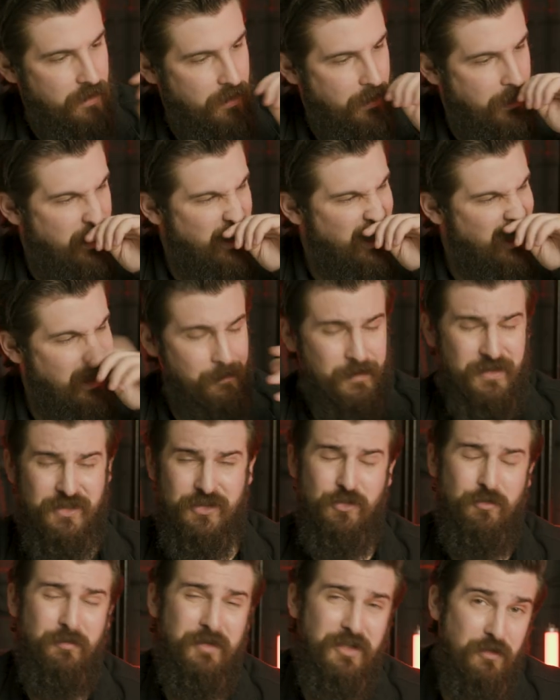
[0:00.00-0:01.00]
I'm
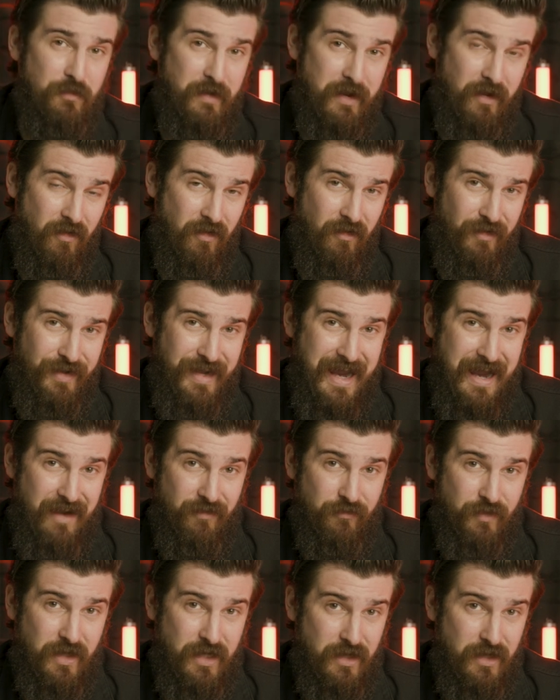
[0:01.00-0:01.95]
assuming you already have